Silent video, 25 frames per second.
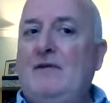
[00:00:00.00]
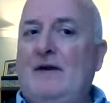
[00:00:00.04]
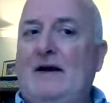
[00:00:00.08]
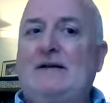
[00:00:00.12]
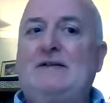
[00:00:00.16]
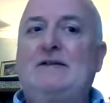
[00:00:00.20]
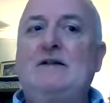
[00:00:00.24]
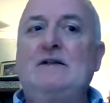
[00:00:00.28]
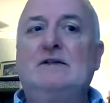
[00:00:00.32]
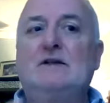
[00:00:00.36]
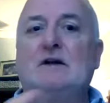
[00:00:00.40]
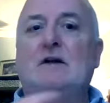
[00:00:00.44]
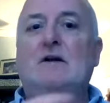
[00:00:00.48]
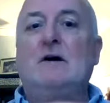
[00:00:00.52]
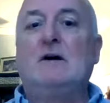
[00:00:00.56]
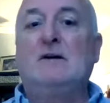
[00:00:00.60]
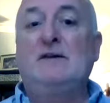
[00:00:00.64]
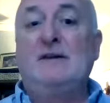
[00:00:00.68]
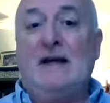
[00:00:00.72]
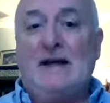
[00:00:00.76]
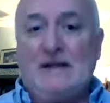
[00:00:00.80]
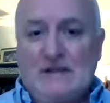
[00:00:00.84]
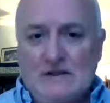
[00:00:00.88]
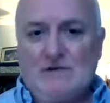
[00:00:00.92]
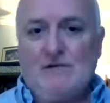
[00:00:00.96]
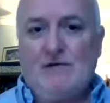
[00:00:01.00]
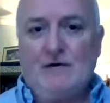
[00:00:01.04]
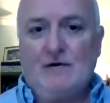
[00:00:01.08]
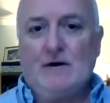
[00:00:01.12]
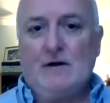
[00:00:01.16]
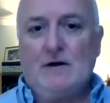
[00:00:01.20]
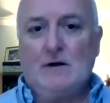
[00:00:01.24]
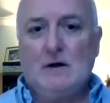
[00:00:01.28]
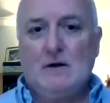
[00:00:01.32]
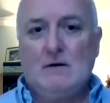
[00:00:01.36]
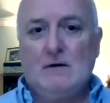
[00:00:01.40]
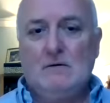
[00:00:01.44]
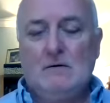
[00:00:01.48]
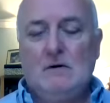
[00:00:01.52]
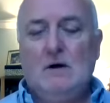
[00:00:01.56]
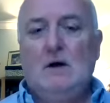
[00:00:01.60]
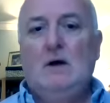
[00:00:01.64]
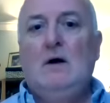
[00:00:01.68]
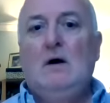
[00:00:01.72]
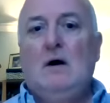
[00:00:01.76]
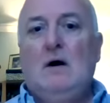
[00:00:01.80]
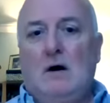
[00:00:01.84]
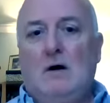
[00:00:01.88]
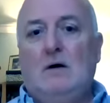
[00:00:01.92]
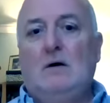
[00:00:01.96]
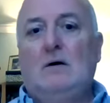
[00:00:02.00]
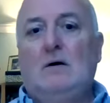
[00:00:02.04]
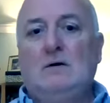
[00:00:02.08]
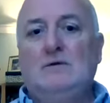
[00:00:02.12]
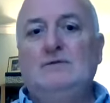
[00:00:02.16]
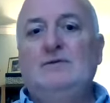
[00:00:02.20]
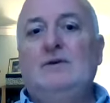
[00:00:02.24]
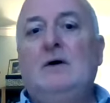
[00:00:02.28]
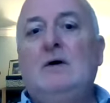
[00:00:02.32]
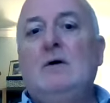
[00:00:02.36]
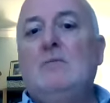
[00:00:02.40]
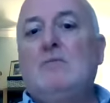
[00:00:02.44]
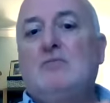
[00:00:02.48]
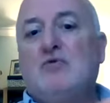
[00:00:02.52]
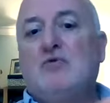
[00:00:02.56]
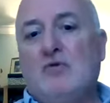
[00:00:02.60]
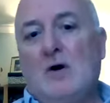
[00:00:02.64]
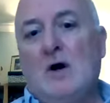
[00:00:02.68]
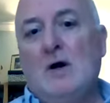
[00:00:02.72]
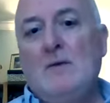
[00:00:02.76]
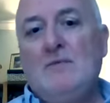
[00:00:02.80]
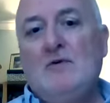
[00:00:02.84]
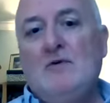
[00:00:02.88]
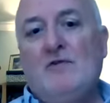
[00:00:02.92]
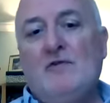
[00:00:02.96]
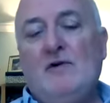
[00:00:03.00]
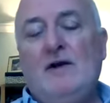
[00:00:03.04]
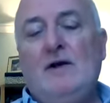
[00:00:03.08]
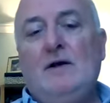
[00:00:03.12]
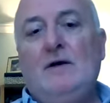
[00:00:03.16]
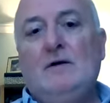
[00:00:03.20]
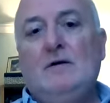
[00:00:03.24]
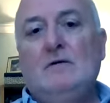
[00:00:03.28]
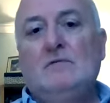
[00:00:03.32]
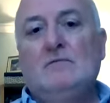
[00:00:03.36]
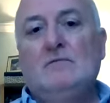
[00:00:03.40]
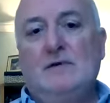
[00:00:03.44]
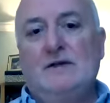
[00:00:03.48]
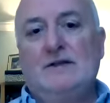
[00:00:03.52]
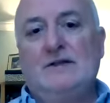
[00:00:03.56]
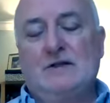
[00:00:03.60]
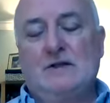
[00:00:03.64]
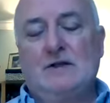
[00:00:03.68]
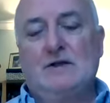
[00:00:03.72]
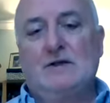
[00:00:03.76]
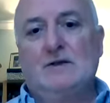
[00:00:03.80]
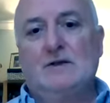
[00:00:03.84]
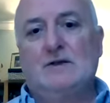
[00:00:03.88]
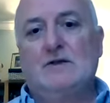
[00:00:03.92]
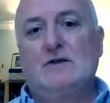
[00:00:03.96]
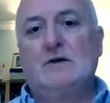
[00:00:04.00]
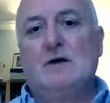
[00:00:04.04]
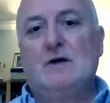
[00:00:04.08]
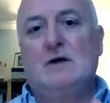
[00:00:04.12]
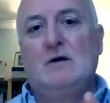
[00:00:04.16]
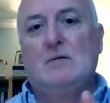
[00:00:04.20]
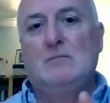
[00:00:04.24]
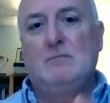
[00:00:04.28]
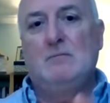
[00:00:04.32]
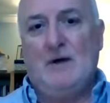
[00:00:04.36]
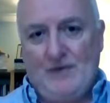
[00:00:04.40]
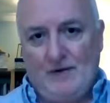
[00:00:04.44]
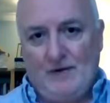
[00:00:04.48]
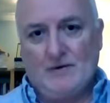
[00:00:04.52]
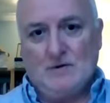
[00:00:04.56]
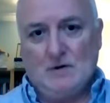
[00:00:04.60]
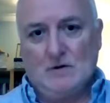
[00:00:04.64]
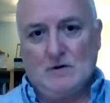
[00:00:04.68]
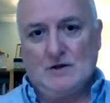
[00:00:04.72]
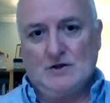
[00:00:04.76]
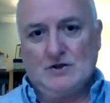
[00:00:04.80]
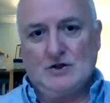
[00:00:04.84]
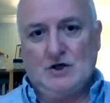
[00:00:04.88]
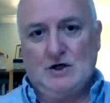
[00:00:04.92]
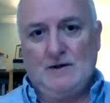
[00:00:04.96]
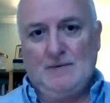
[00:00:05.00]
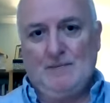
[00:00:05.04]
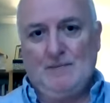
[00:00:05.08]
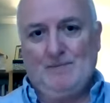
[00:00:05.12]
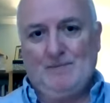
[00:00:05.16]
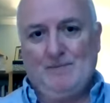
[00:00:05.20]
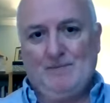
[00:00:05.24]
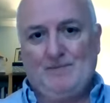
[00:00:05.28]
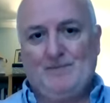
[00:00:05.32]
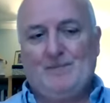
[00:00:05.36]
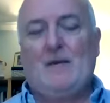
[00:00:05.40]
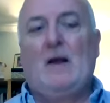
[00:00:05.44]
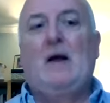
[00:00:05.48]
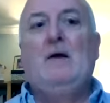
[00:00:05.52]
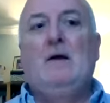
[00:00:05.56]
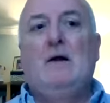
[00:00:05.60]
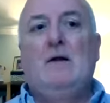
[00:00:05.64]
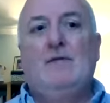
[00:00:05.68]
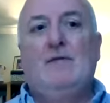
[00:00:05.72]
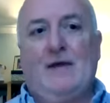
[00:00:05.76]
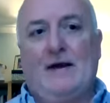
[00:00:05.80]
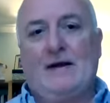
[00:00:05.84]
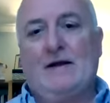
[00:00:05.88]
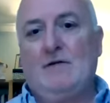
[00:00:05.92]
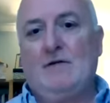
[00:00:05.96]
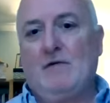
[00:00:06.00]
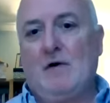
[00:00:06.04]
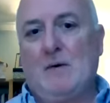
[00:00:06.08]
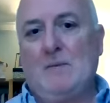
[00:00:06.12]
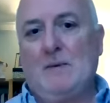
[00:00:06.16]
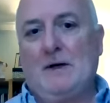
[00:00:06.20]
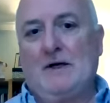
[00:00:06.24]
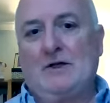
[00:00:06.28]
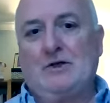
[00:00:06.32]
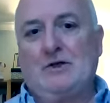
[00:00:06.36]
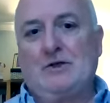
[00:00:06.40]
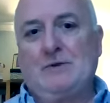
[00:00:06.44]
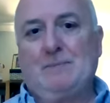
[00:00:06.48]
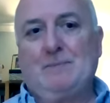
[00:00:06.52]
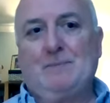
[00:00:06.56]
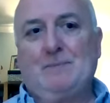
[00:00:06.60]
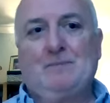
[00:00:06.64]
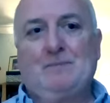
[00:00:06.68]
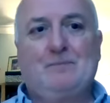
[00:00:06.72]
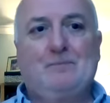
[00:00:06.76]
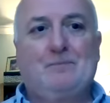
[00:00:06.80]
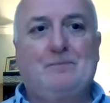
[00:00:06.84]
That is on our next video on primary research methodology. Thank you very much.